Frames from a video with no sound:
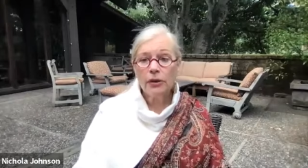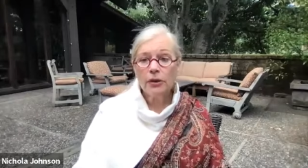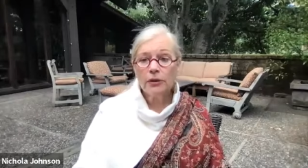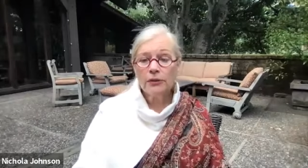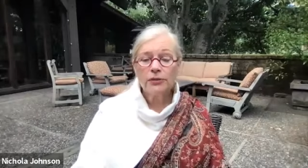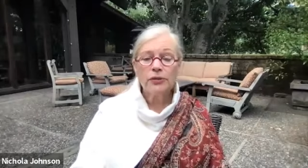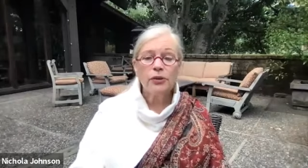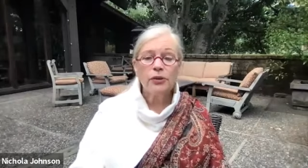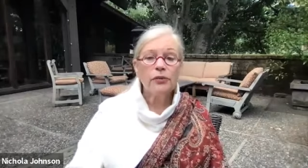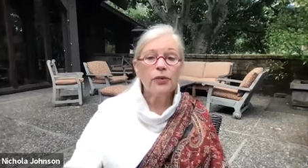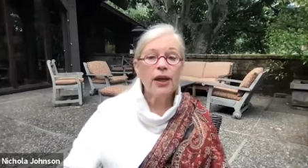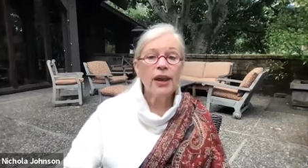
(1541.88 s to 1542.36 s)

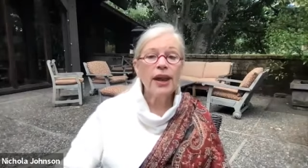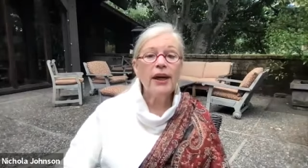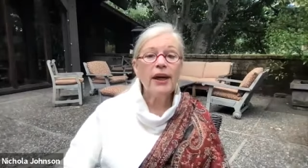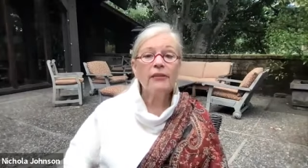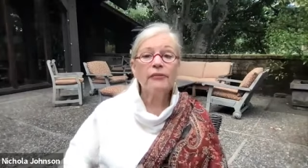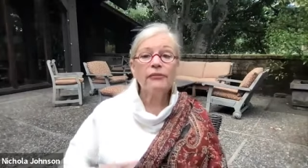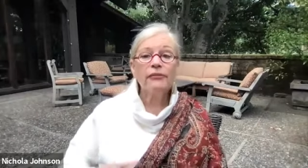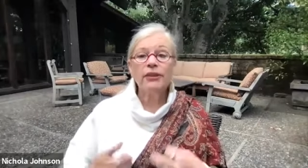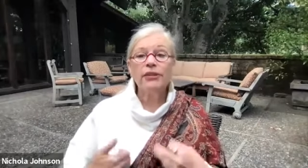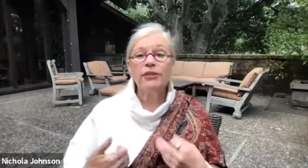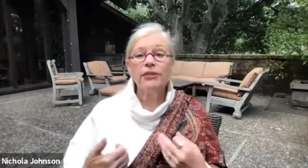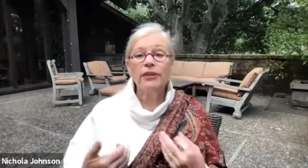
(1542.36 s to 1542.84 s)
so that
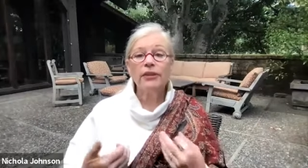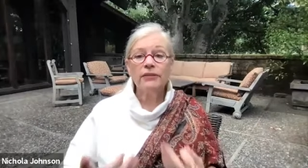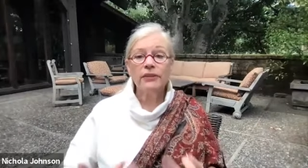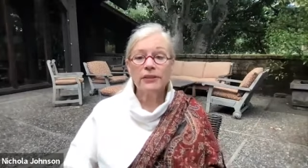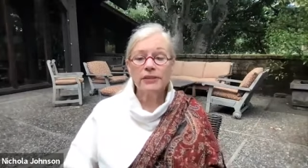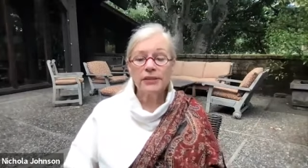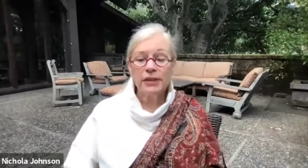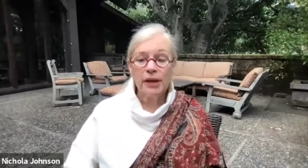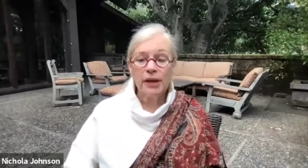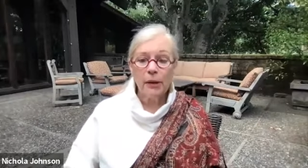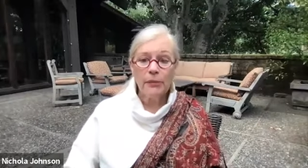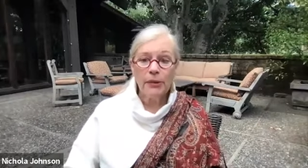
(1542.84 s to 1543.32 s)
everything
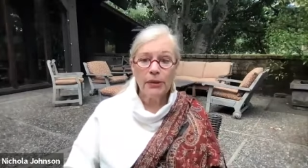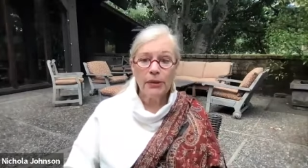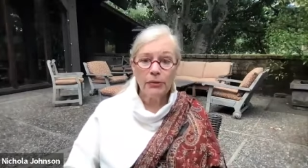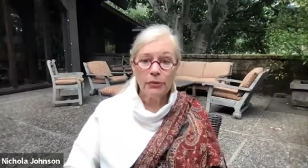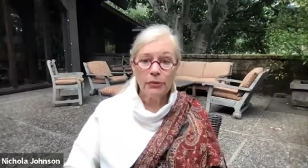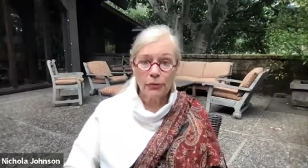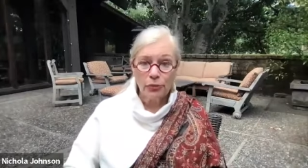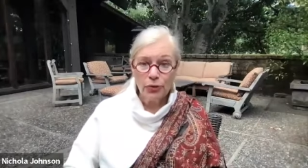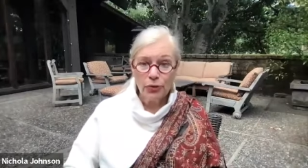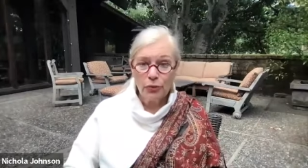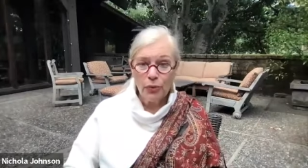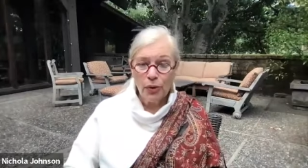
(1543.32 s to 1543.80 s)
that's coming
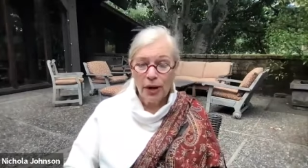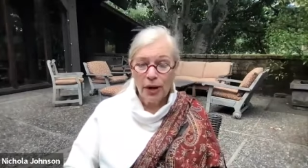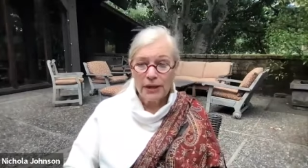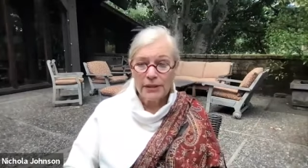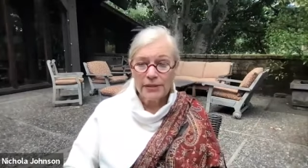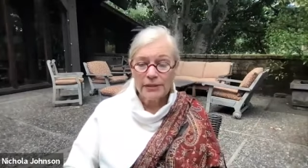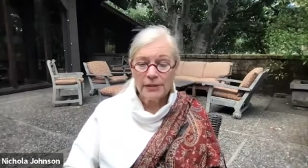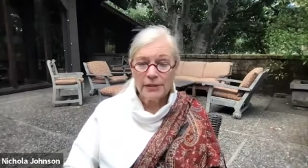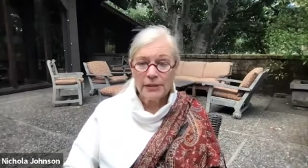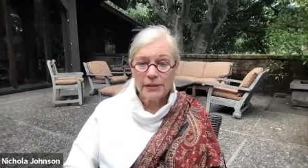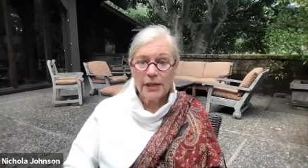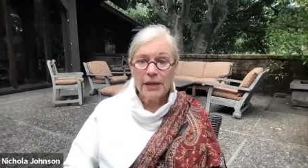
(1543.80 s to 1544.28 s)
through
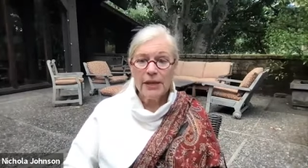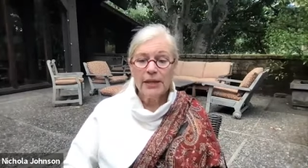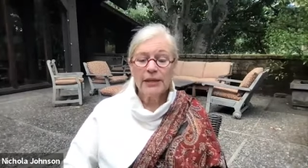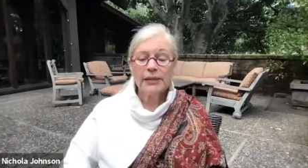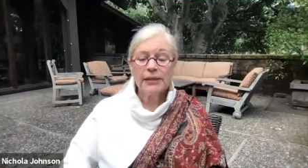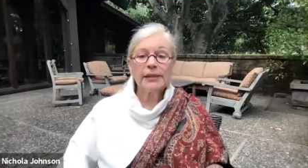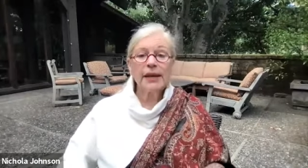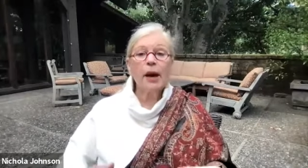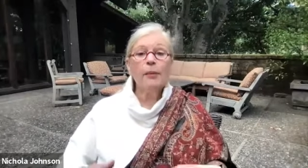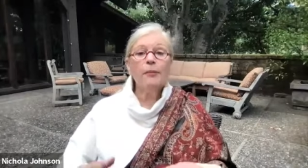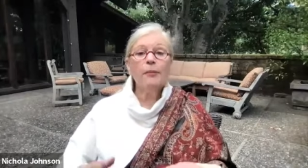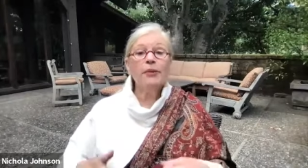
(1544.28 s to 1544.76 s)
us
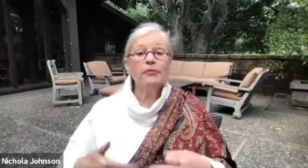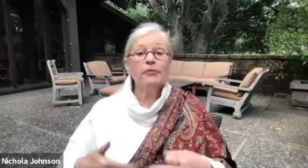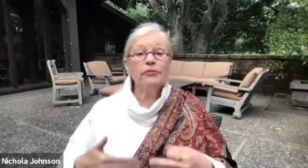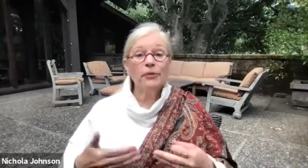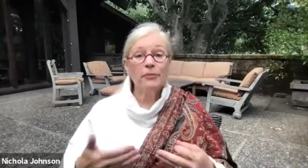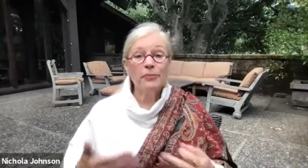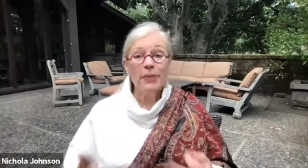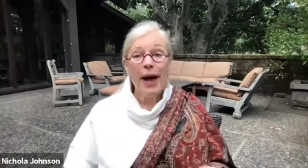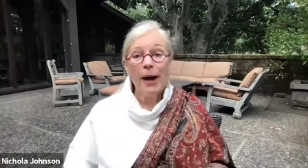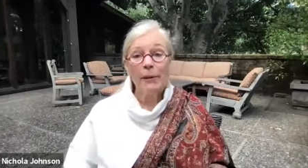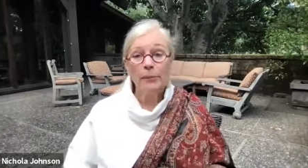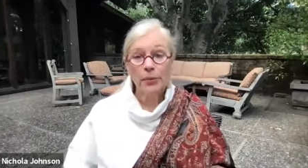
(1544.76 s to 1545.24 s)
is coming
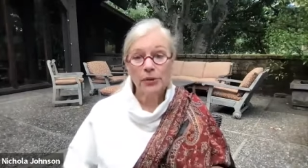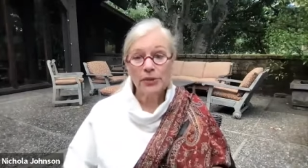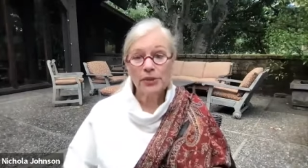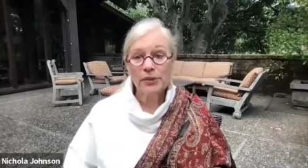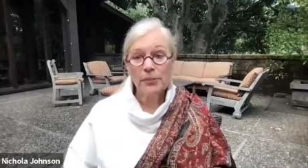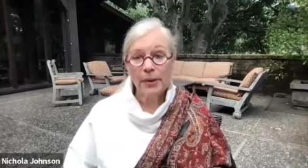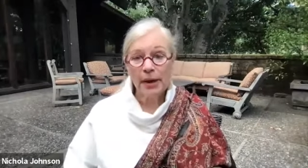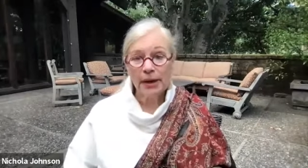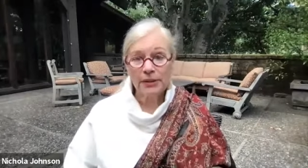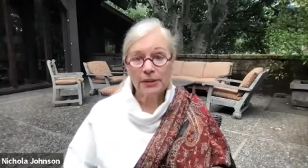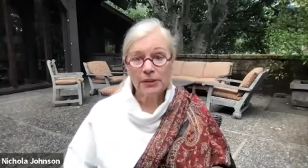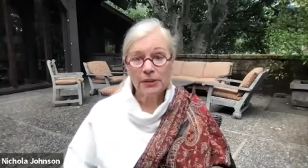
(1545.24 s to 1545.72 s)
from that
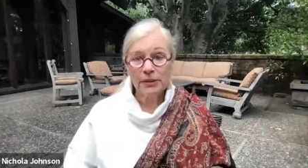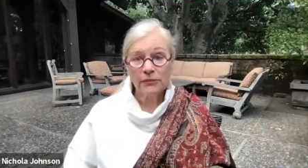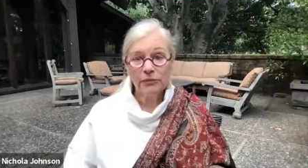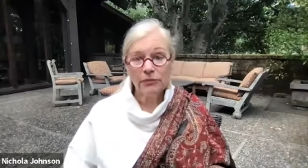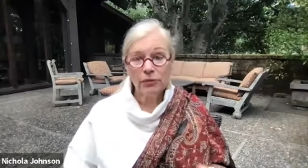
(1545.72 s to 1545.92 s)
perspective.